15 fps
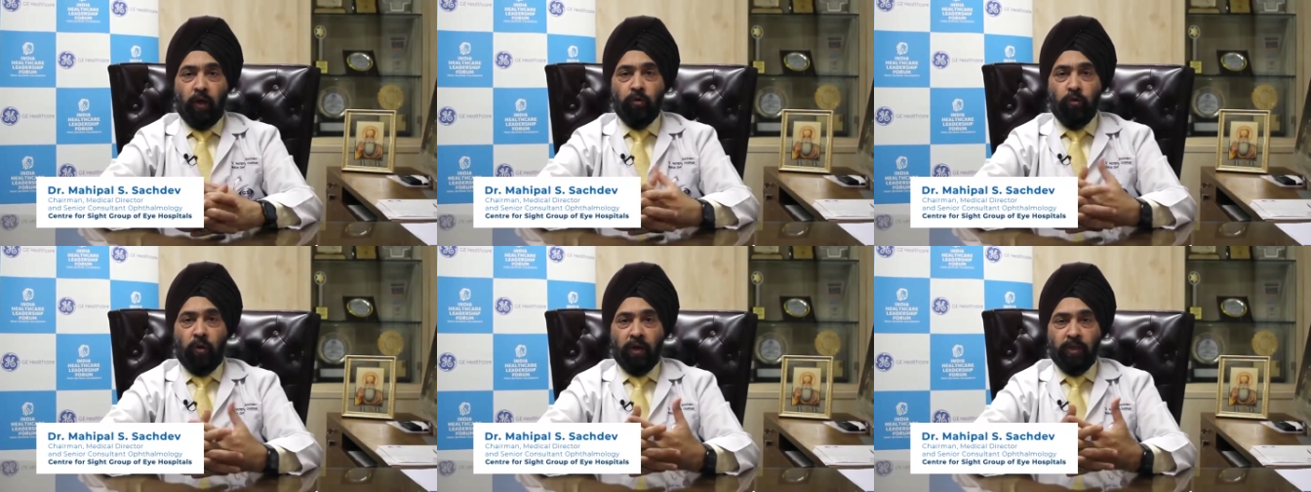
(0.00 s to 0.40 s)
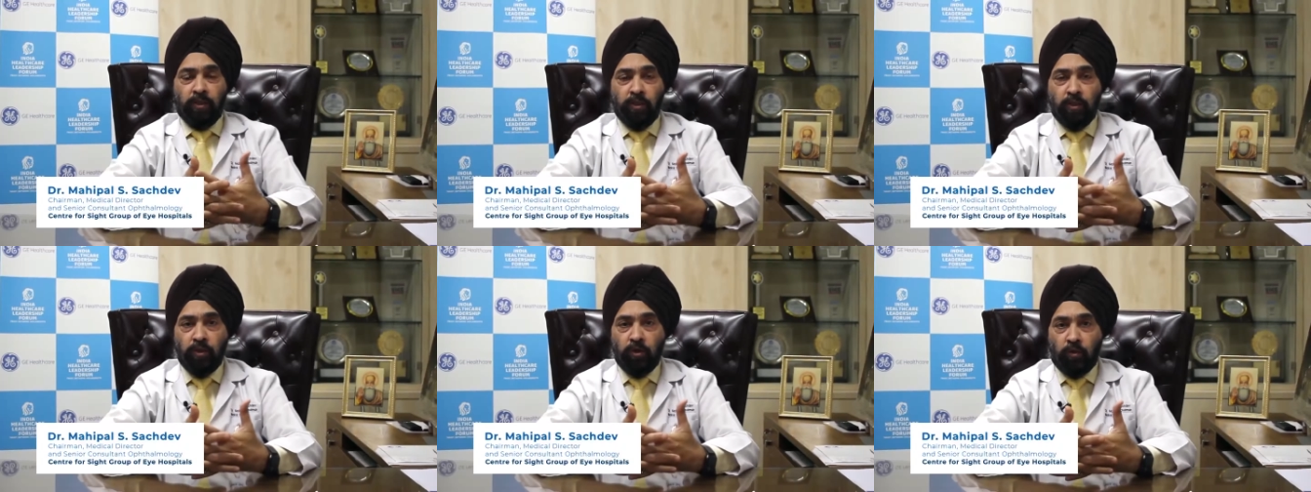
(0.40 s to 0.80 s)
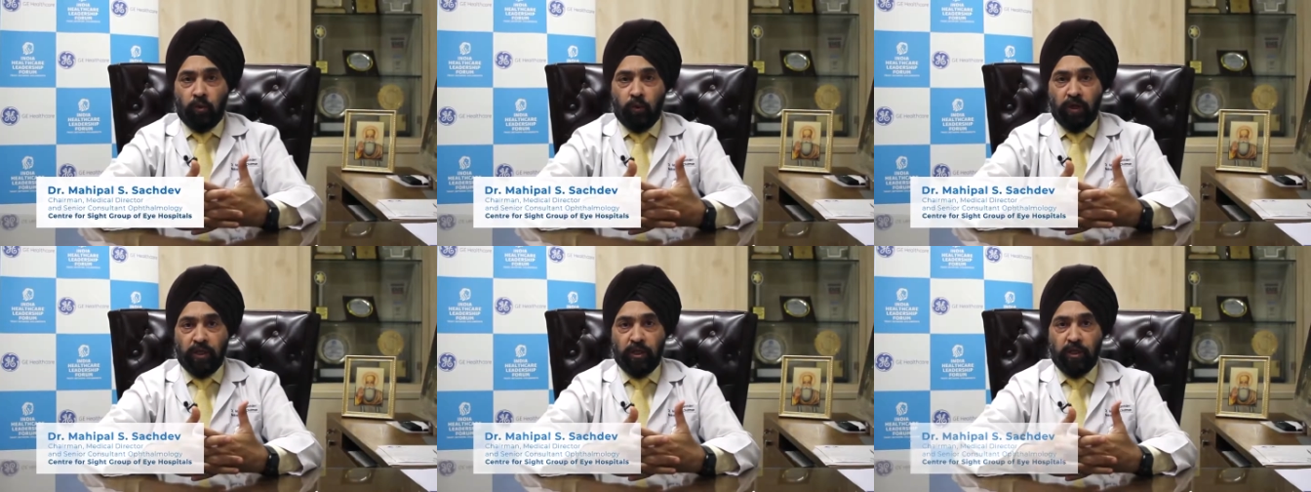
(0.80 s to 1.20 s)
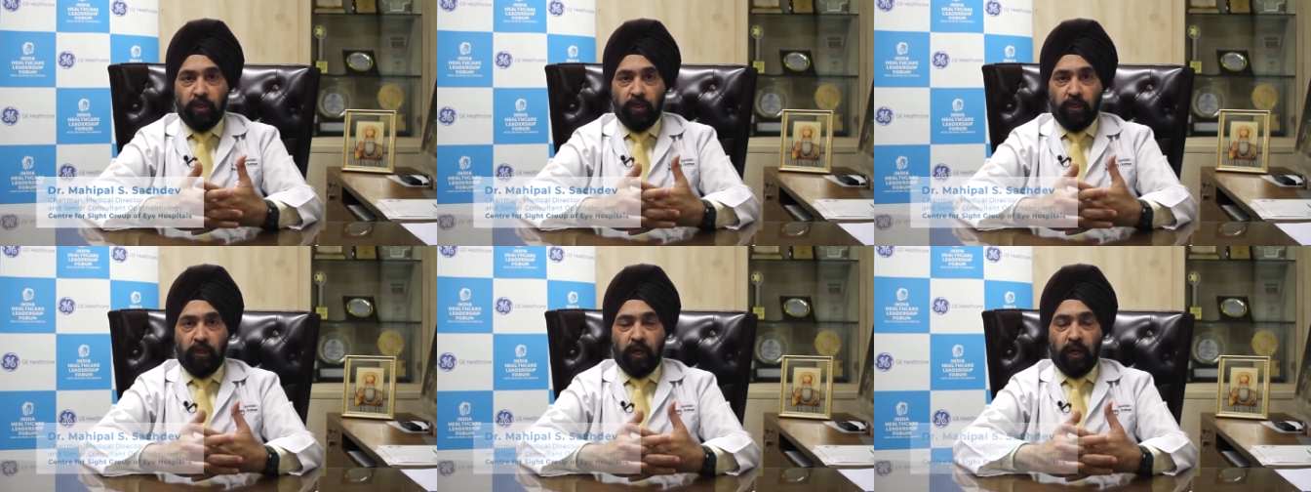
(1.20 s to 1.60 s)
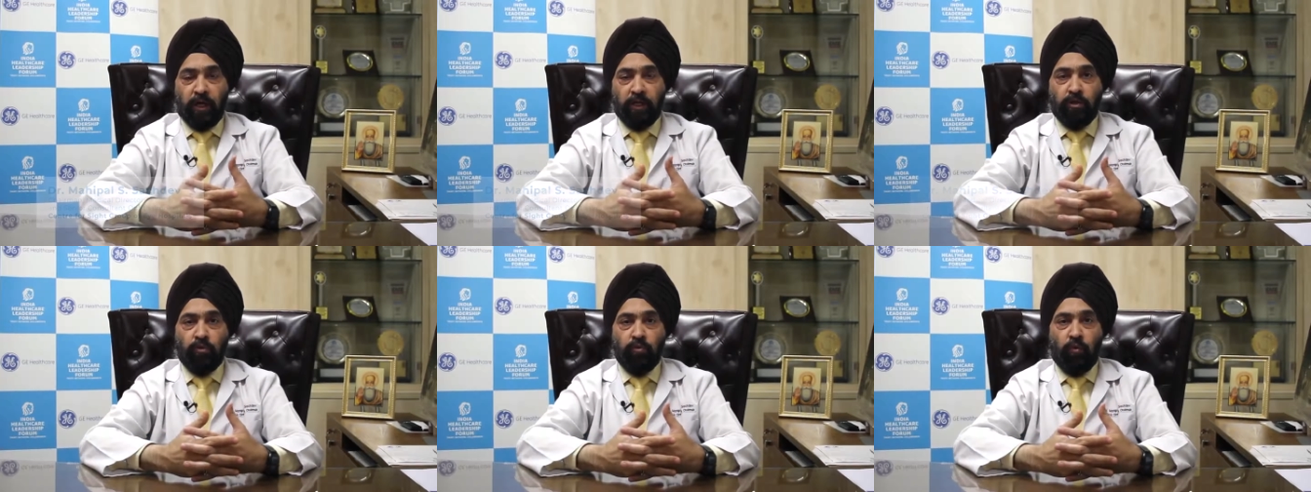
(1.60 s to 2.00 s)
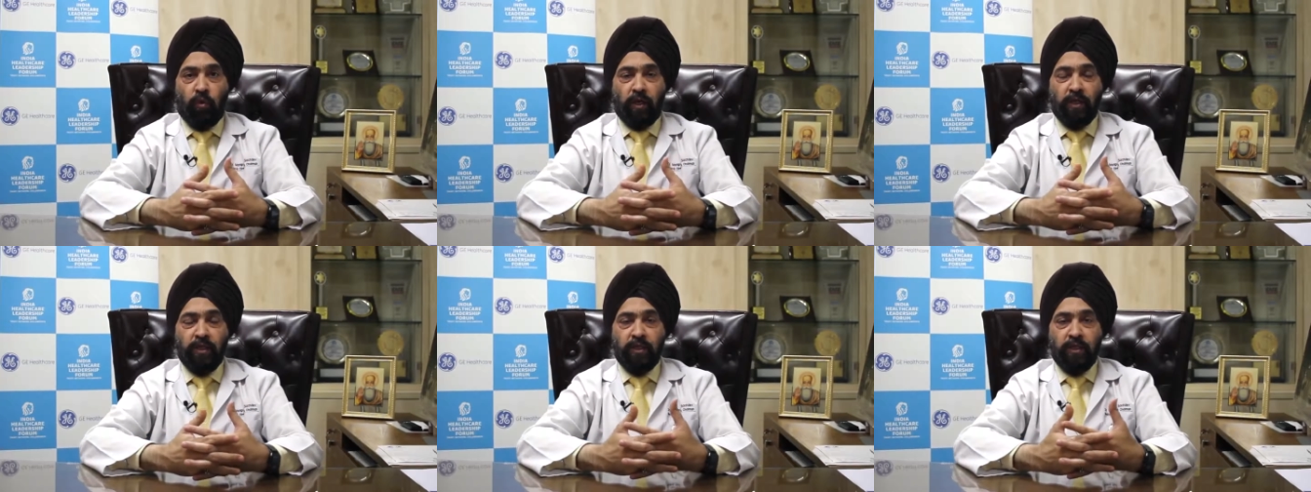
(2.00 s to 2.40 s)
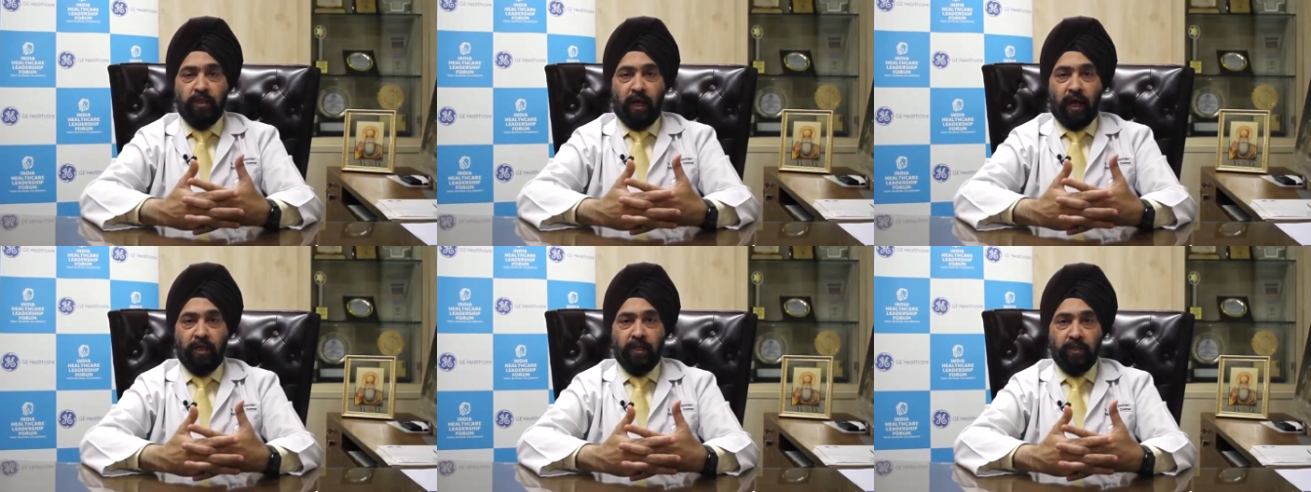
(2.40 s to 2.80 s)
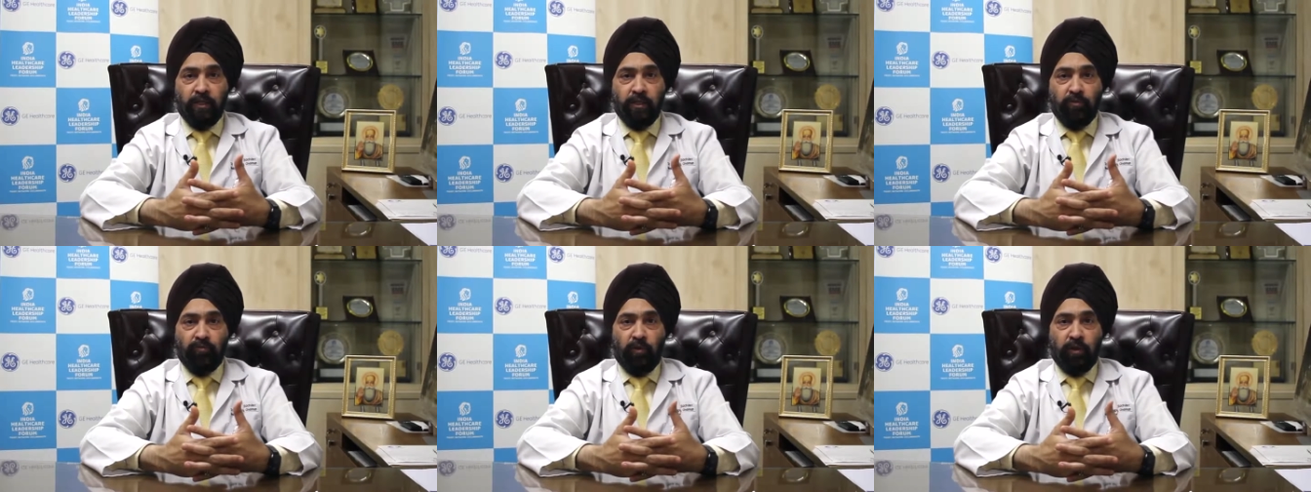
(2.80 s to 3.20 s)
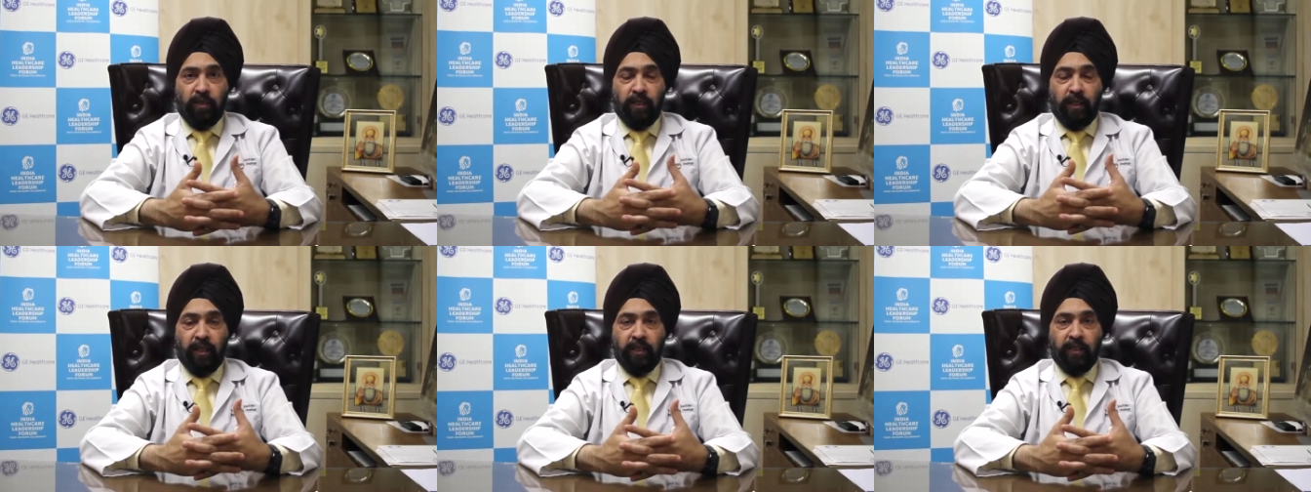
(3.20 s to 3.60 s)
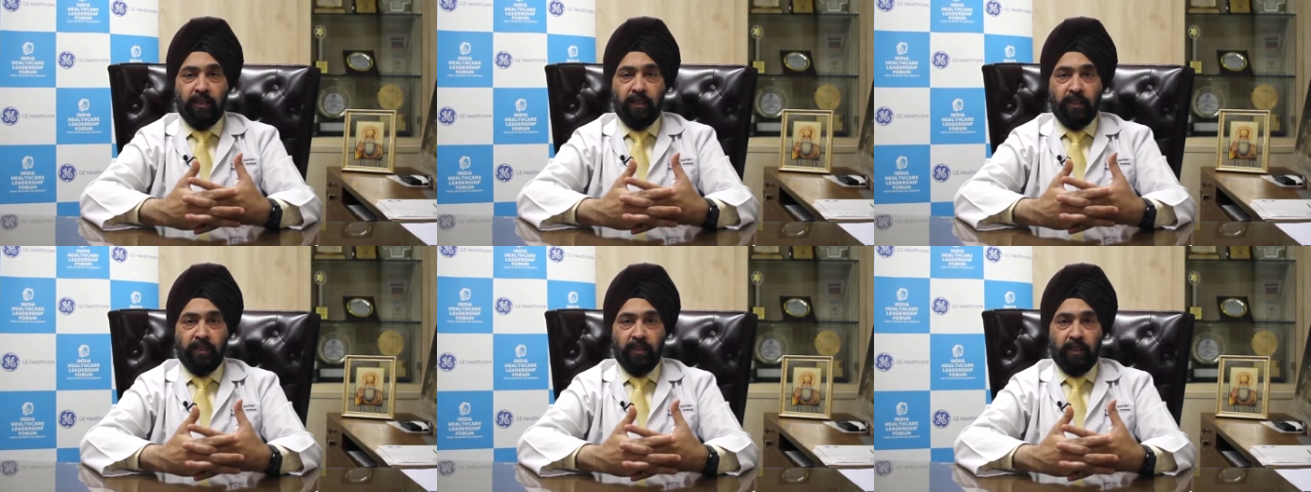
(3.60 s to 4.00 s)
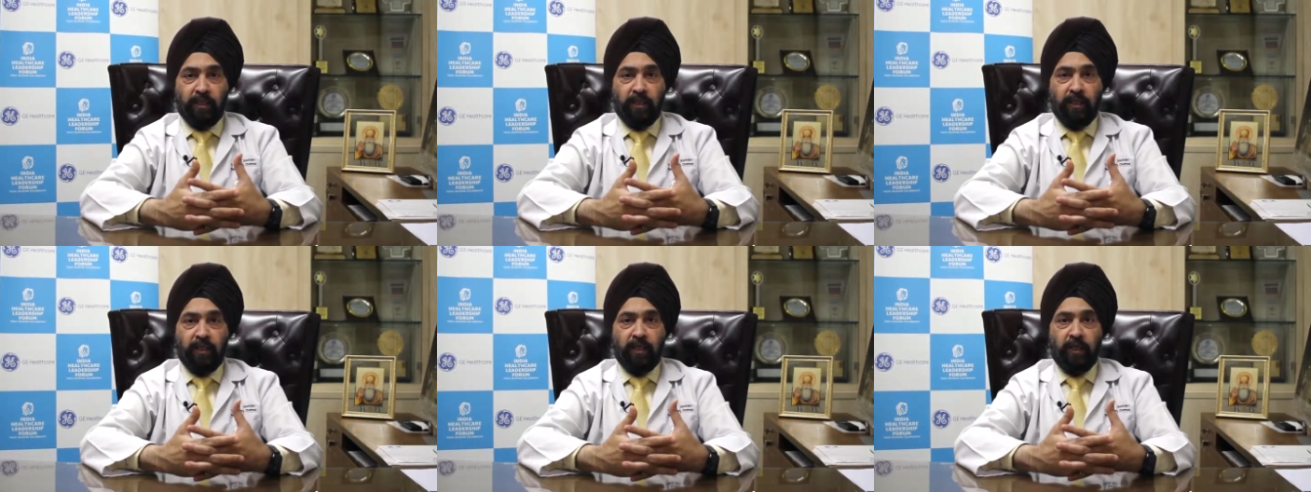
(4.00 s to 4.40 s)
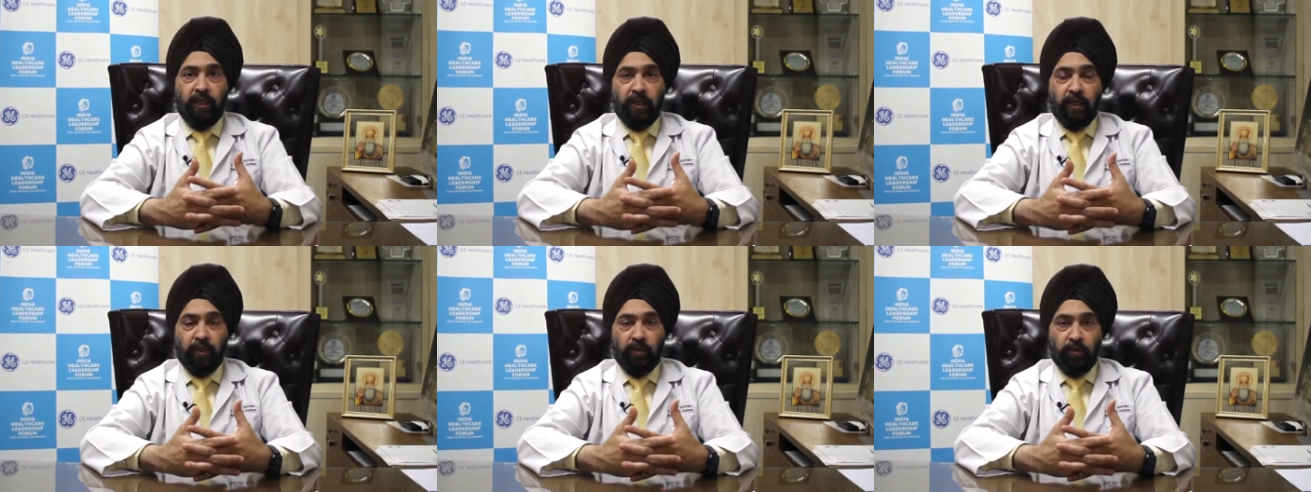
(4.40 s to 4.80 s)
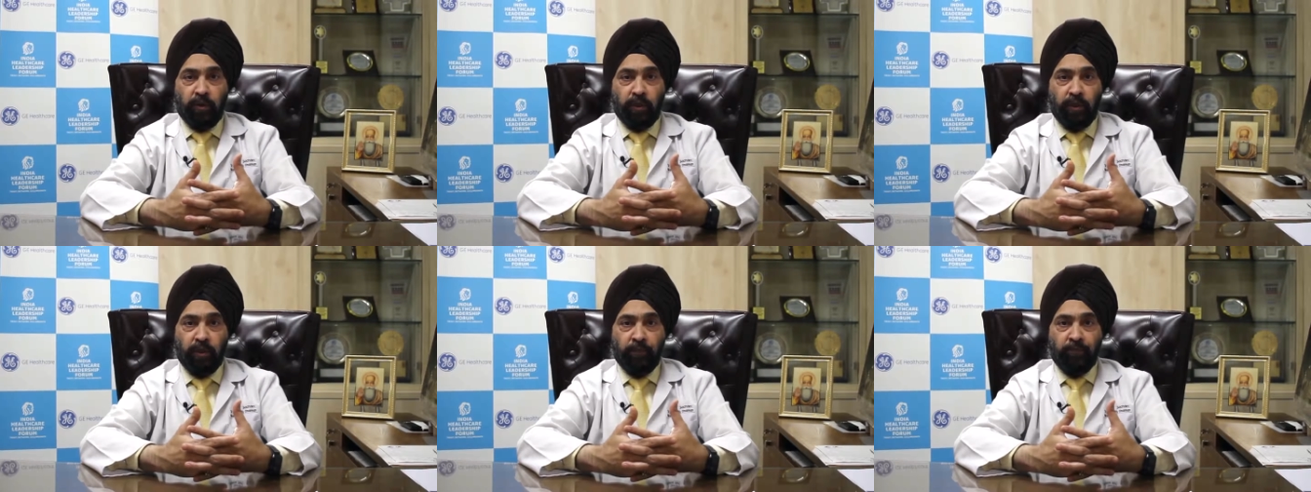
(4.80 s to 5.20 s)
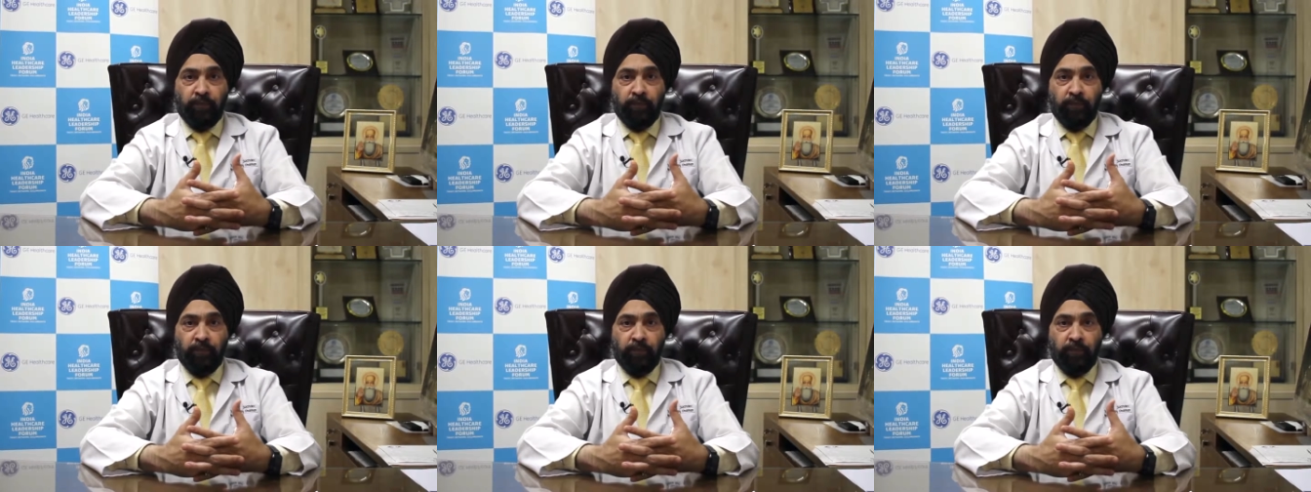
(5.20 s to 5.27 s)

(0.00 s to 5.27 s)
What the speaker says: to answer your question as to what are the challenges for the healthcare sector in India today,